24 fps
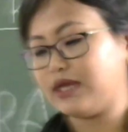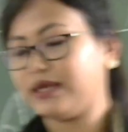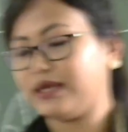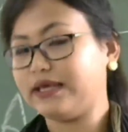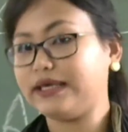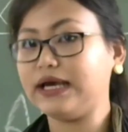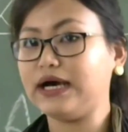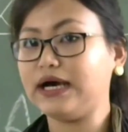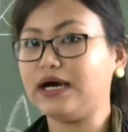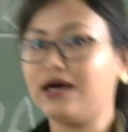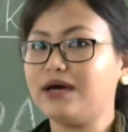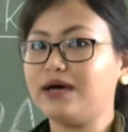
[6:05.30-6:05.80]

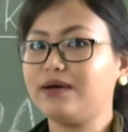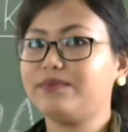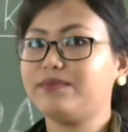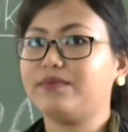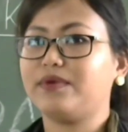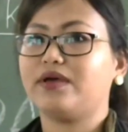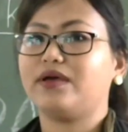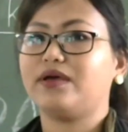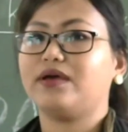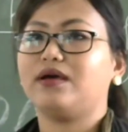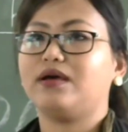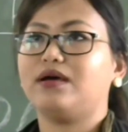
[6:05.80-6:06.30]
here,
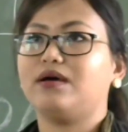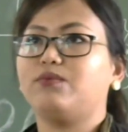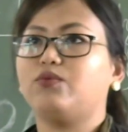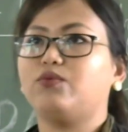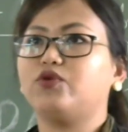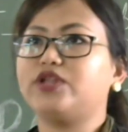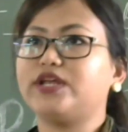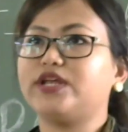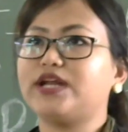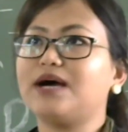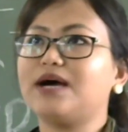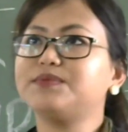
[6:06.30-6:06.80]

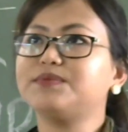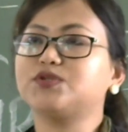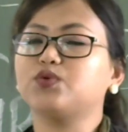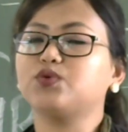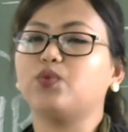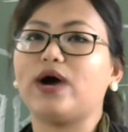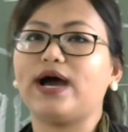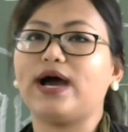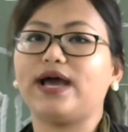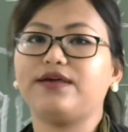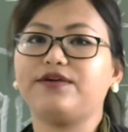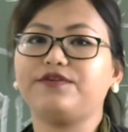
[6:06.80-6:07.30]
Buddhiram's
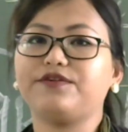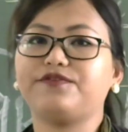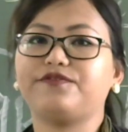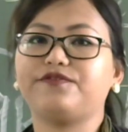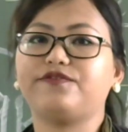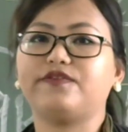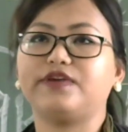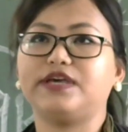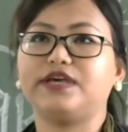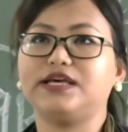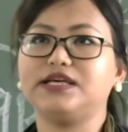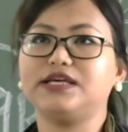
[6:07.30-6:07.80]
wife
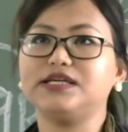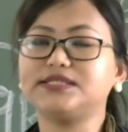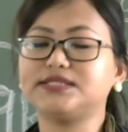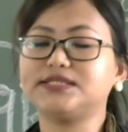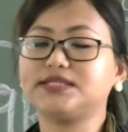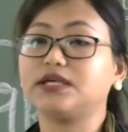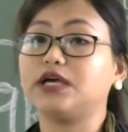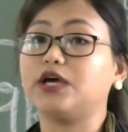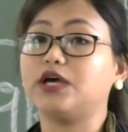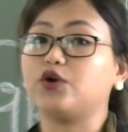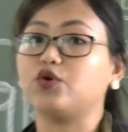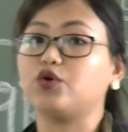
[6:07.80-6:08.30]

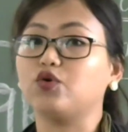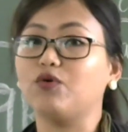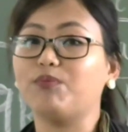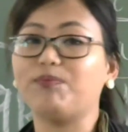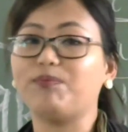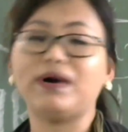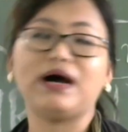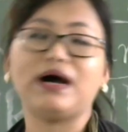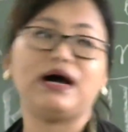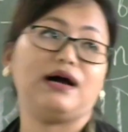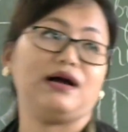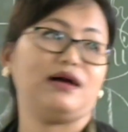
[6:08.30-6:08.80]
is
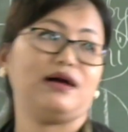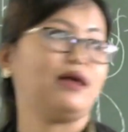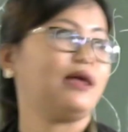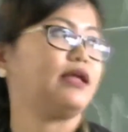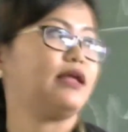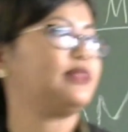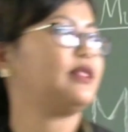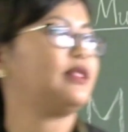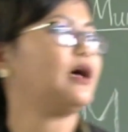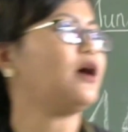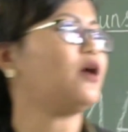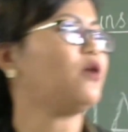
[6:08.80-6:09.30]
Rupa.
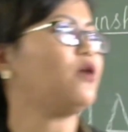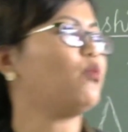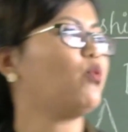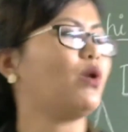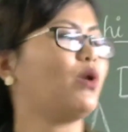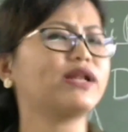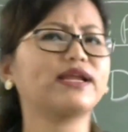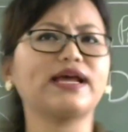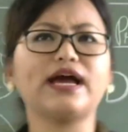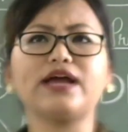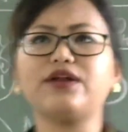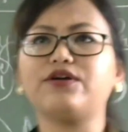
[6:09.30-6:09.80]
Now,
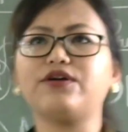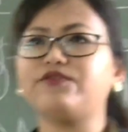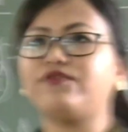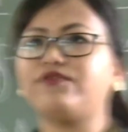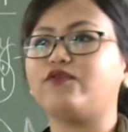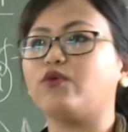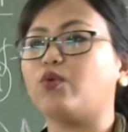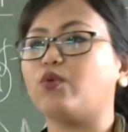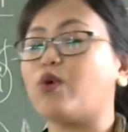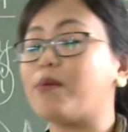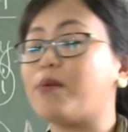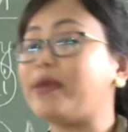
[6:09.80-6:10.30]
what kind
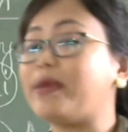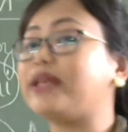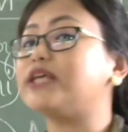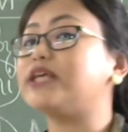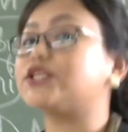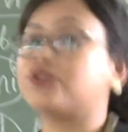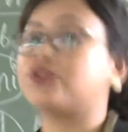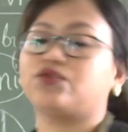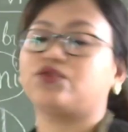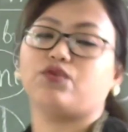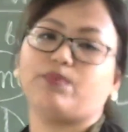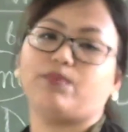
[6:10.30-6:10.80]
of woman
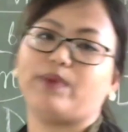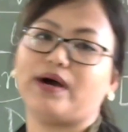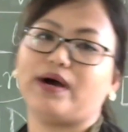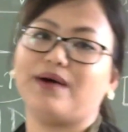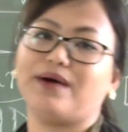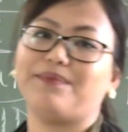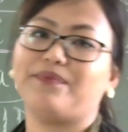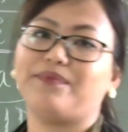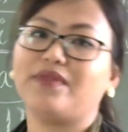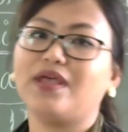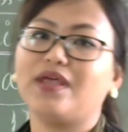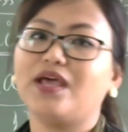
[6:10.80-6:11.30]
is
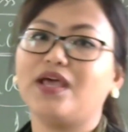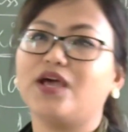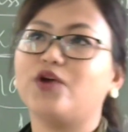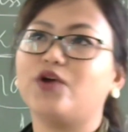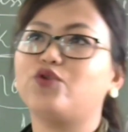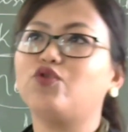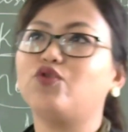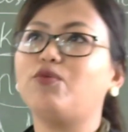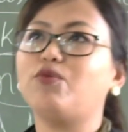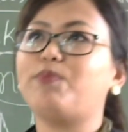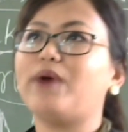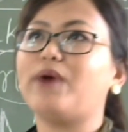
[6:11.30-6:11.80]
Rupa?
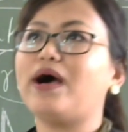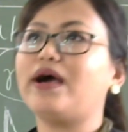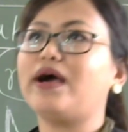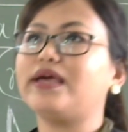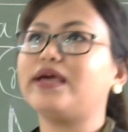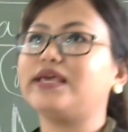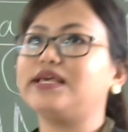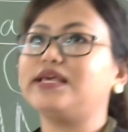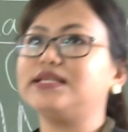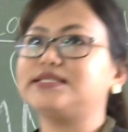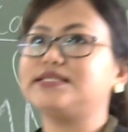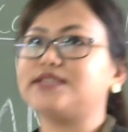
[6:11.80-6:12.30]

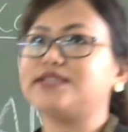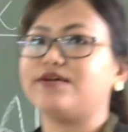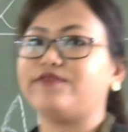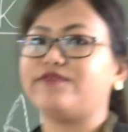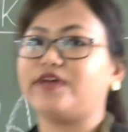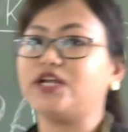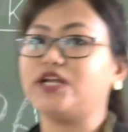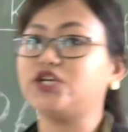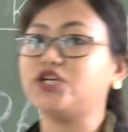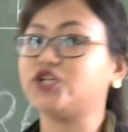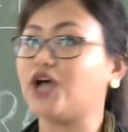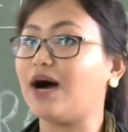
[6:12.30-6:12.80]
Rupa is a
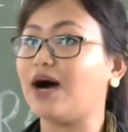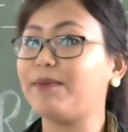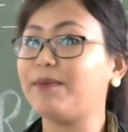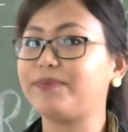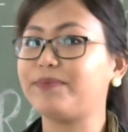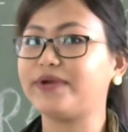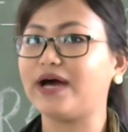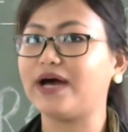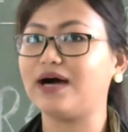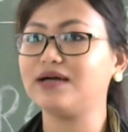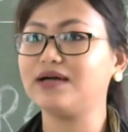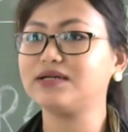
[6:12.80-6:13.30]
very
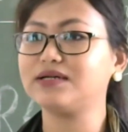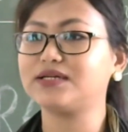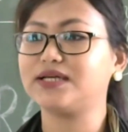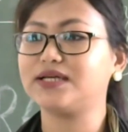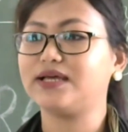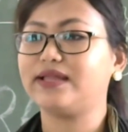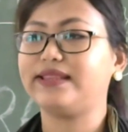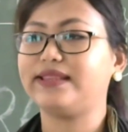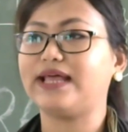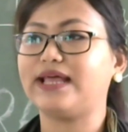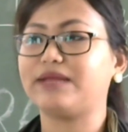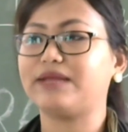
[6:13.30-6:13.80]
sharp-tongued.
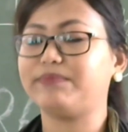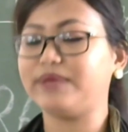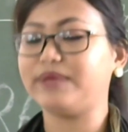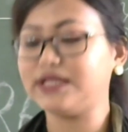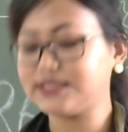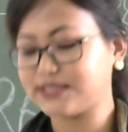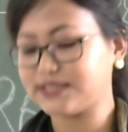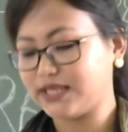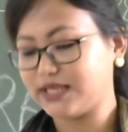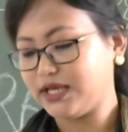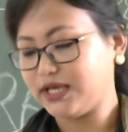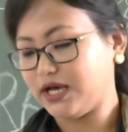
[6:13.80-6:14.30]
That
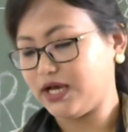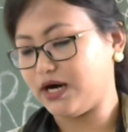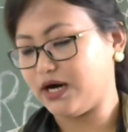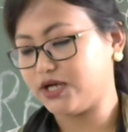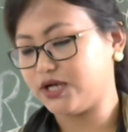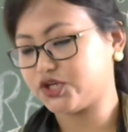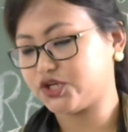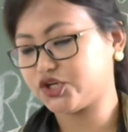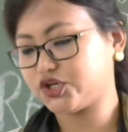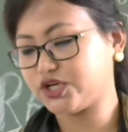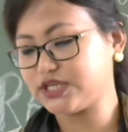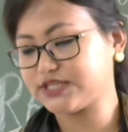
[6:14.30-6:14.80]
means
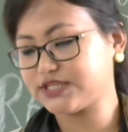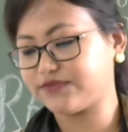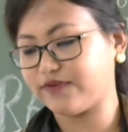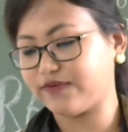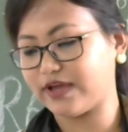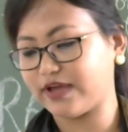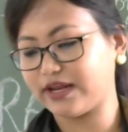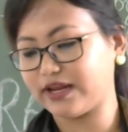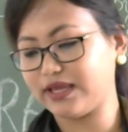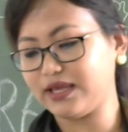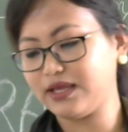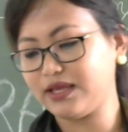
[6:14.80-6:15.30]
she is
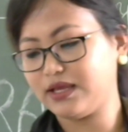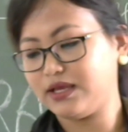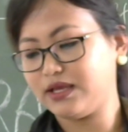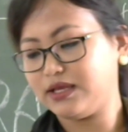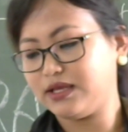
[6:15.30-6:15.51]
very